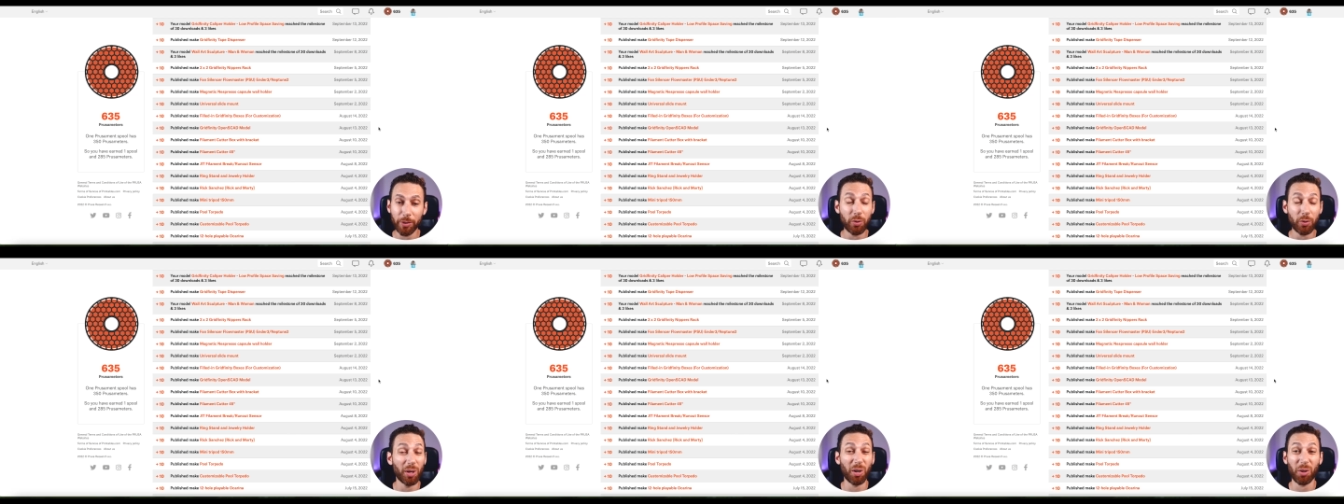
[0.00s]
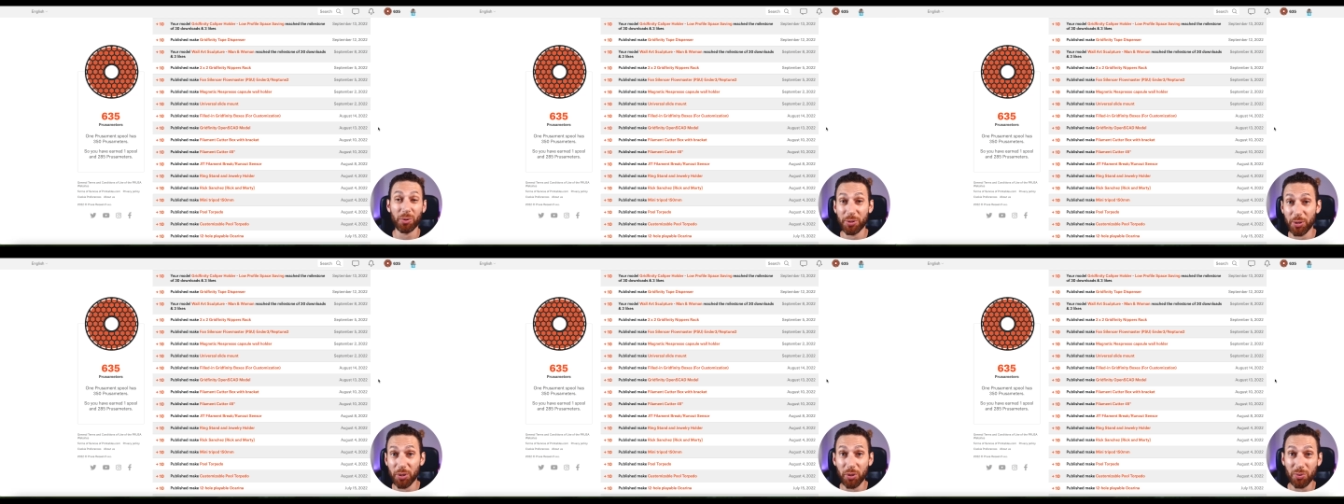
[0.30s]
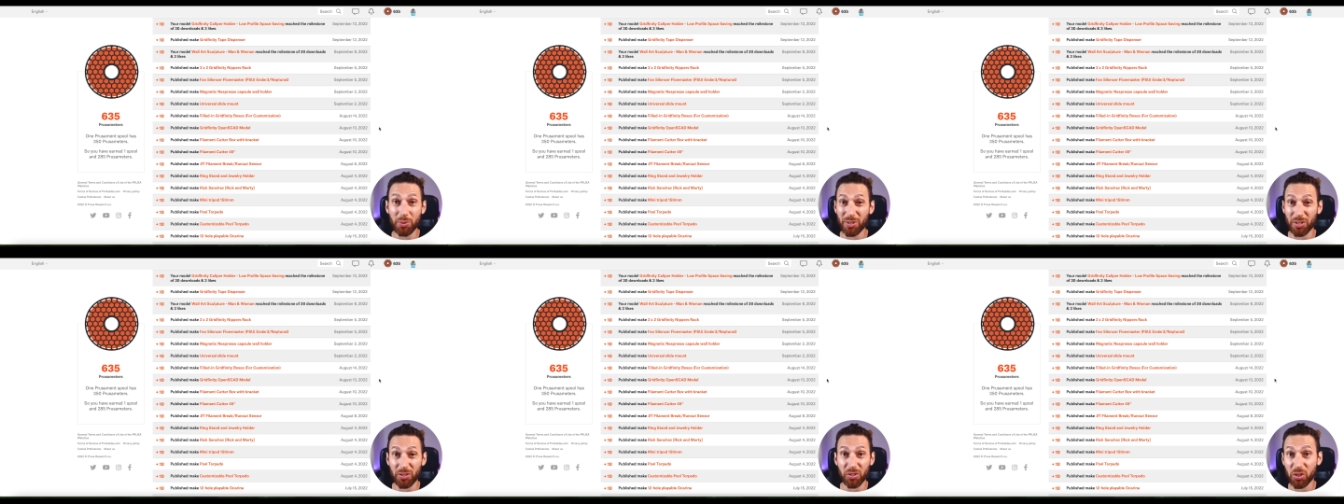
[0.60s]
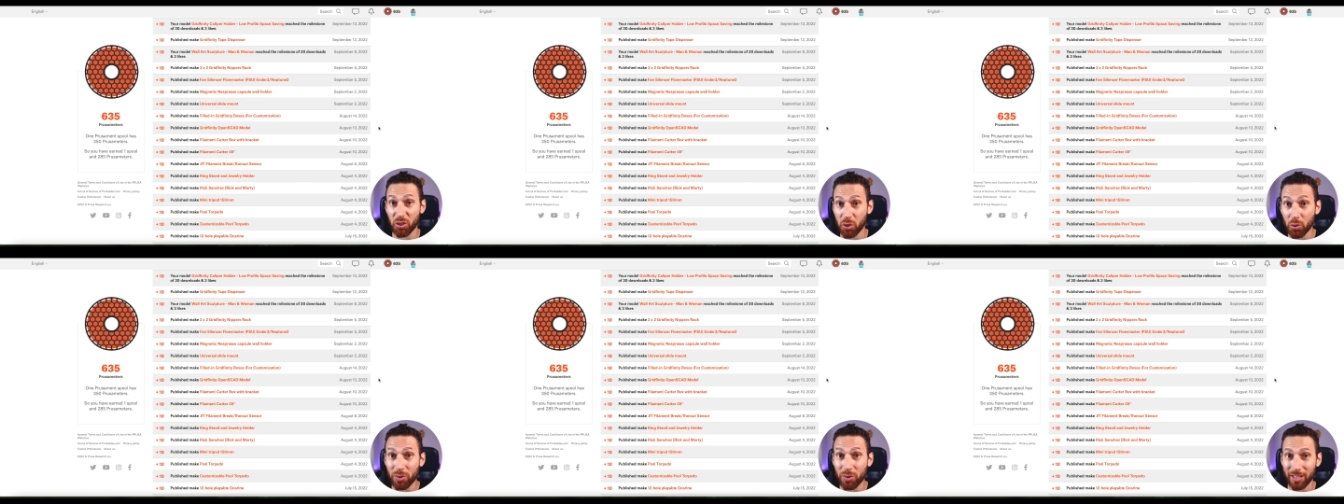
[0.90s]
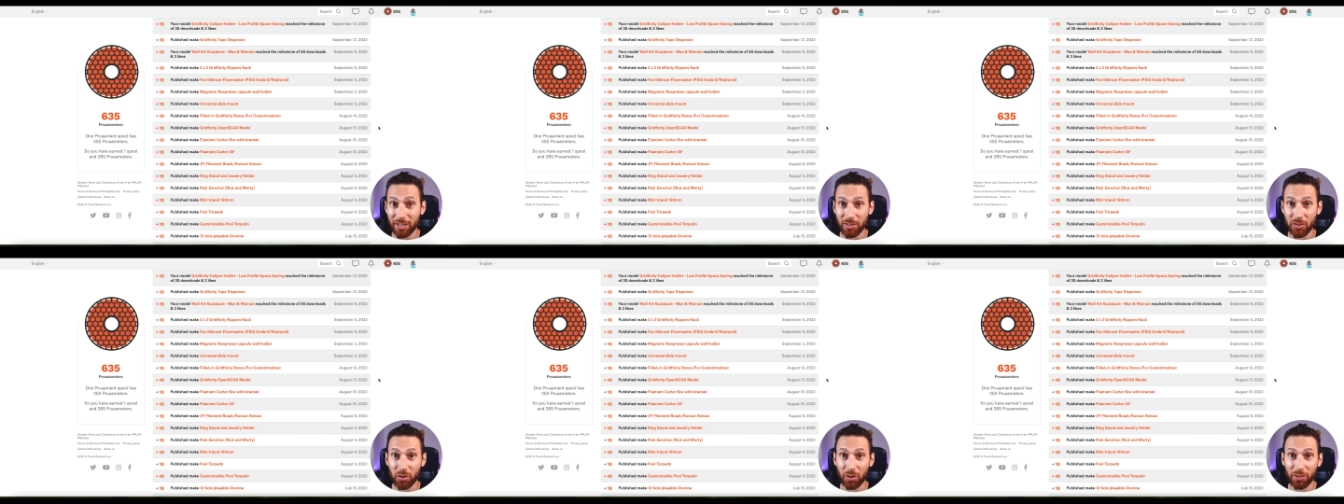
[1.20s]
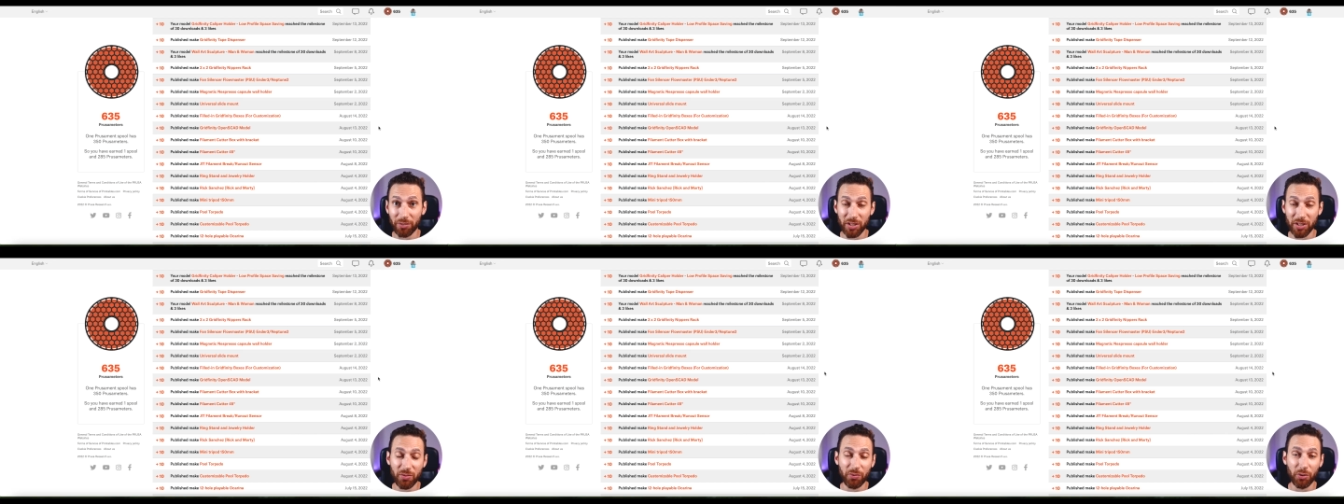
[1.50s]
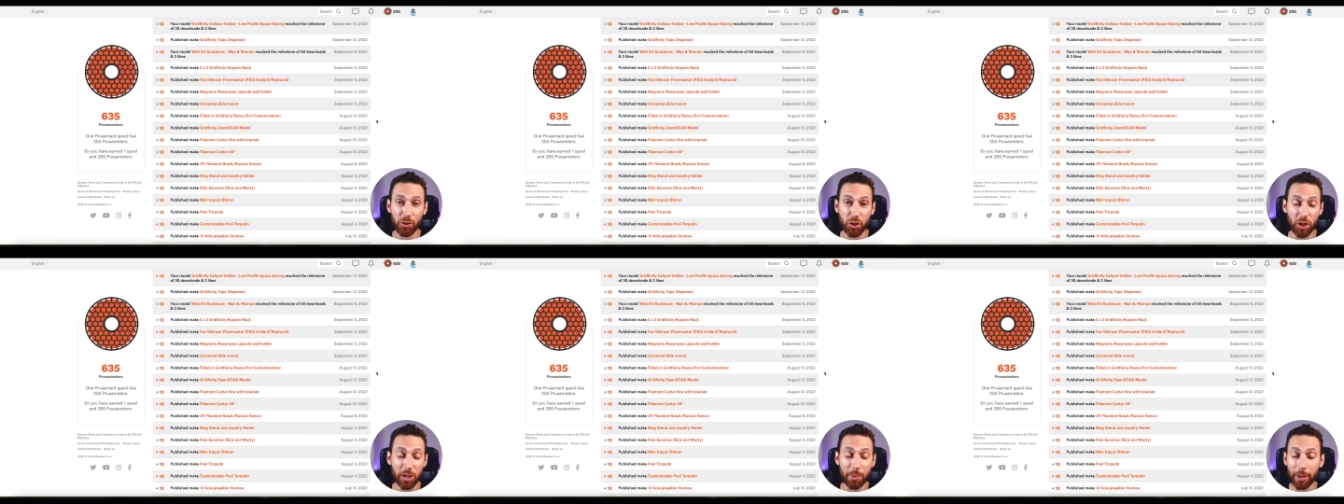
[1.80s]
you can also use a snoozing service
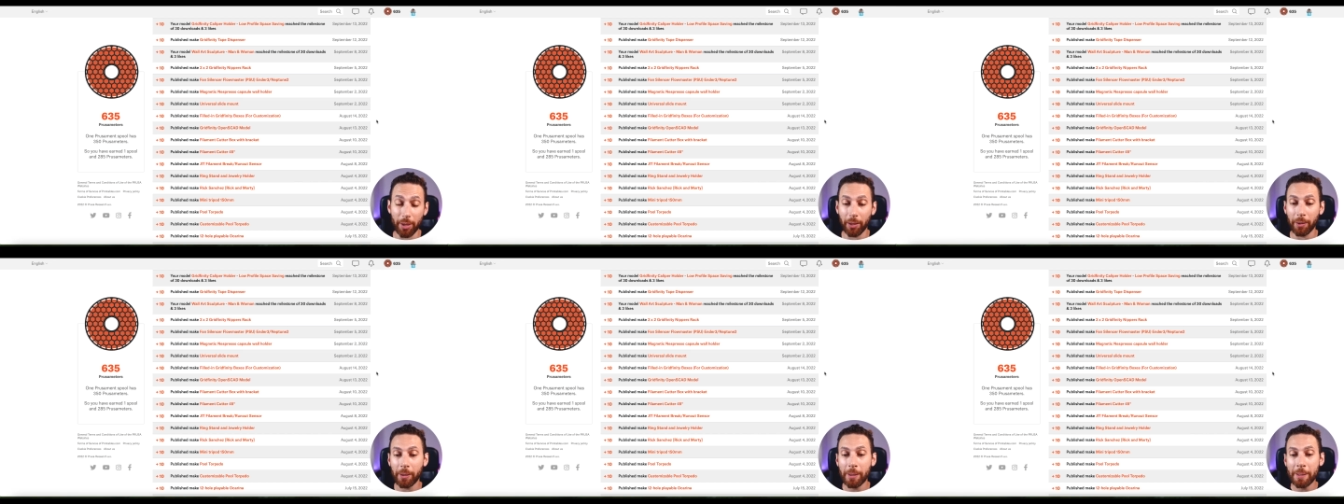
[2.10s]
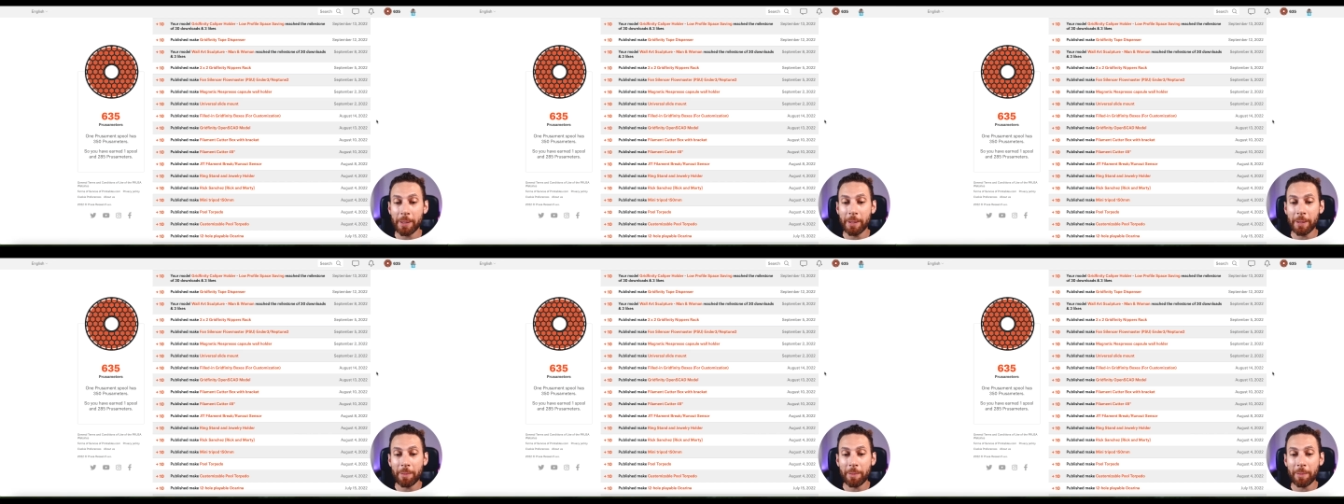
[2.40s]
for Gmail.